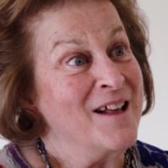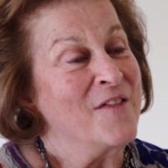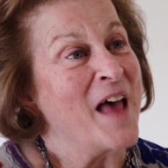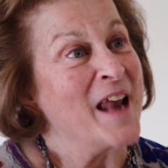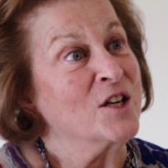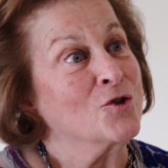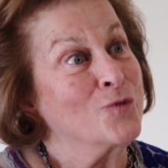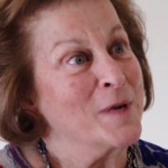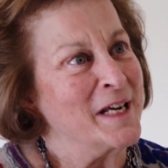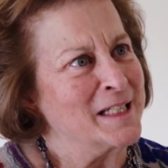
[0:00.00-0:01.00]
that
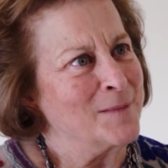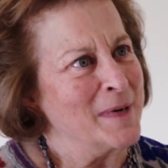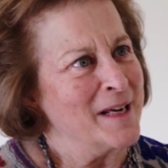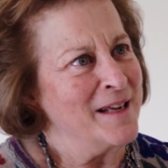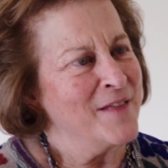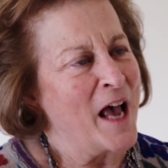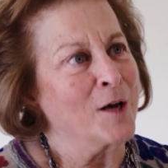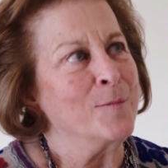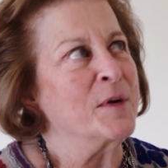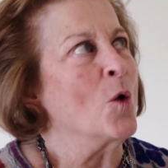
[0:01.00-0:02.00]
intrigues me, that
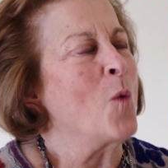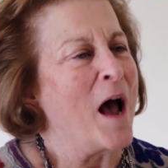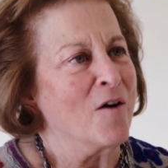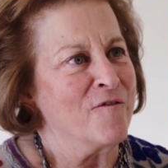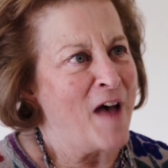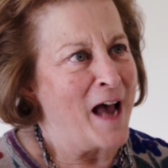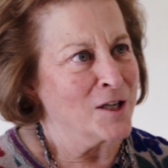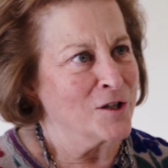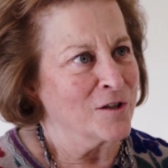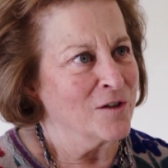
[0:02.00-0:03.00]
can be a wow
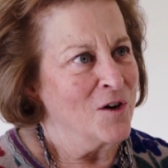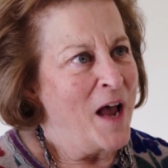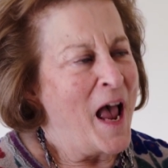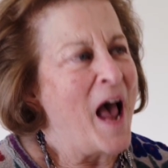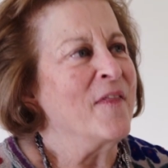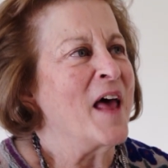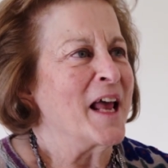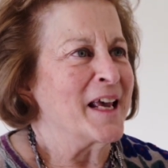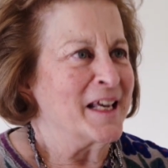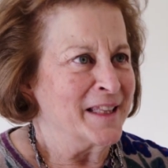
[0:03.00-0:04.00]
factor and that
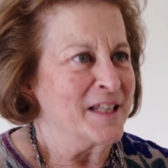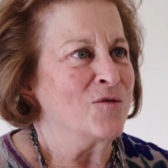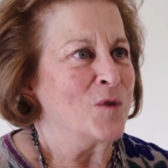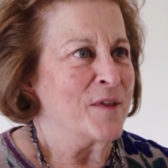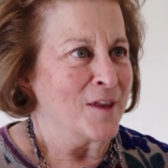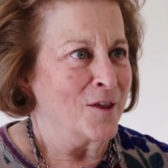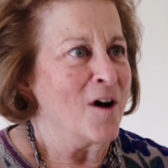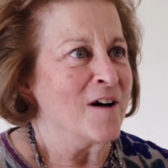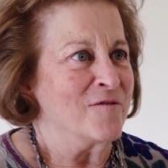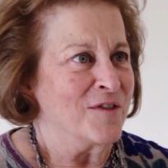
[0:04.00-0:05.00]
I can live with and
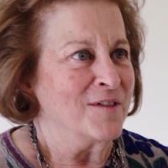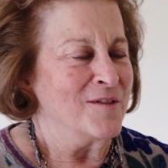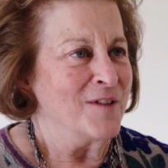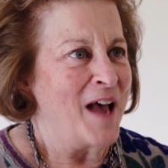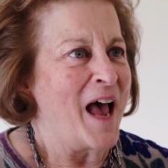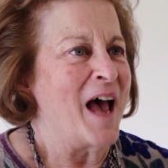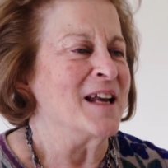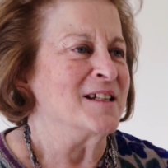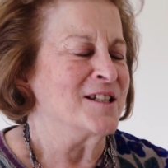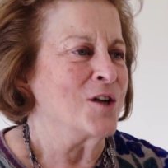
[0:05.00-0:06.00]
love.
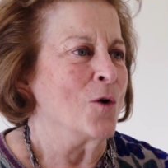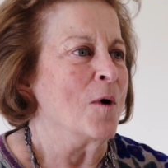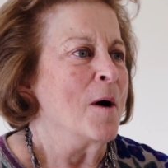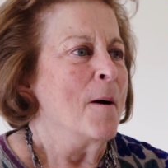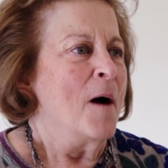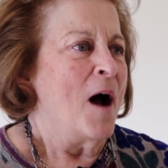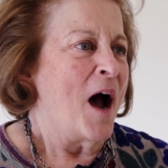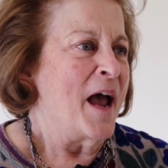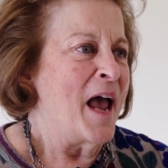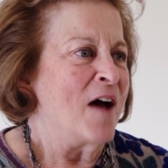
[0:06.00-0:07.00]
And so
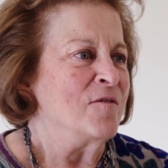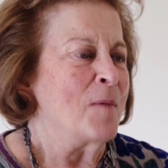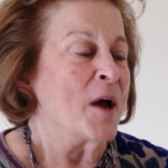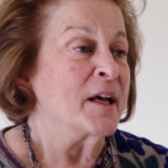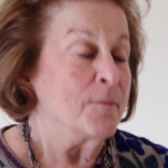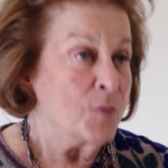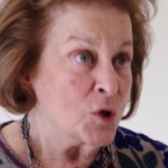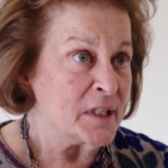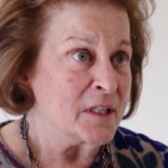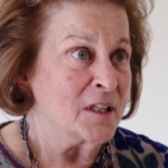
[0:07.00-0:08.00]
I have my
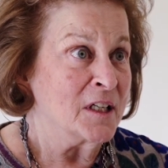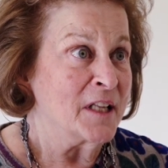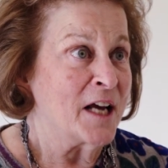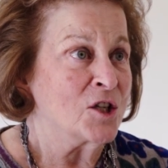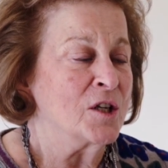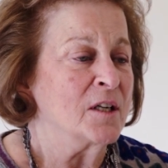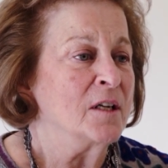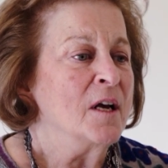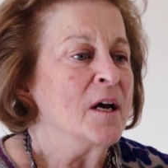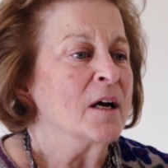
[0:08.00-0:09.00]
personal collection
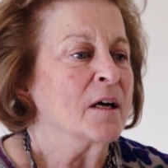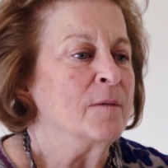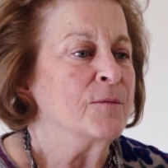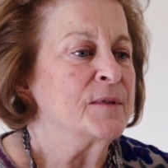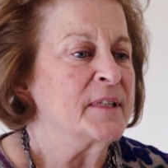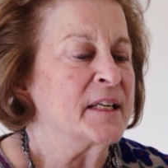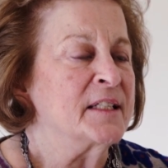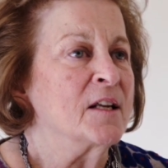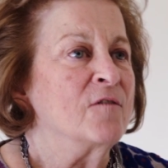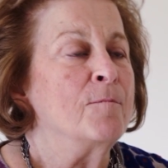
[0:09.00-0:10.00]

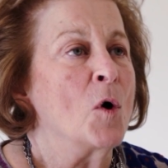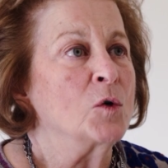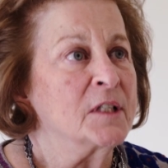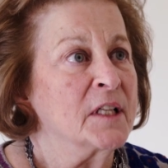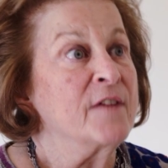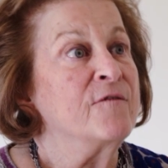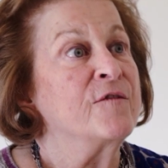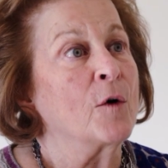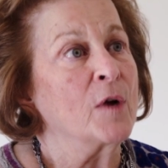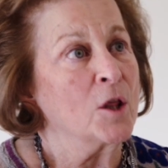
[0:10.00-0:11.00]
consists of mostly
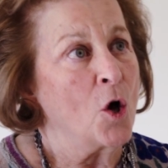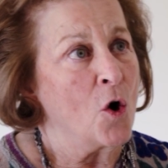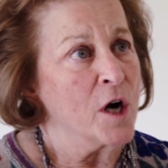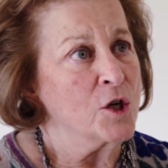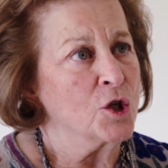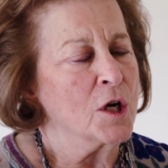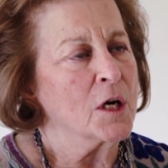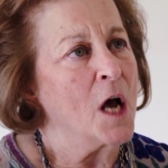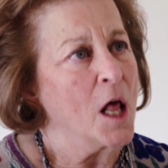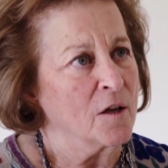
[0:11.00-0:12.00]
very large,
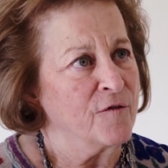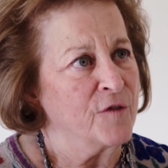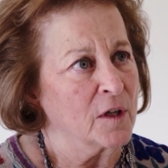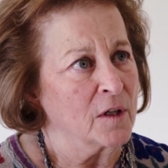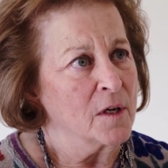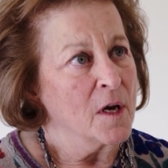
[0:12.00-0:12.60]
colorful,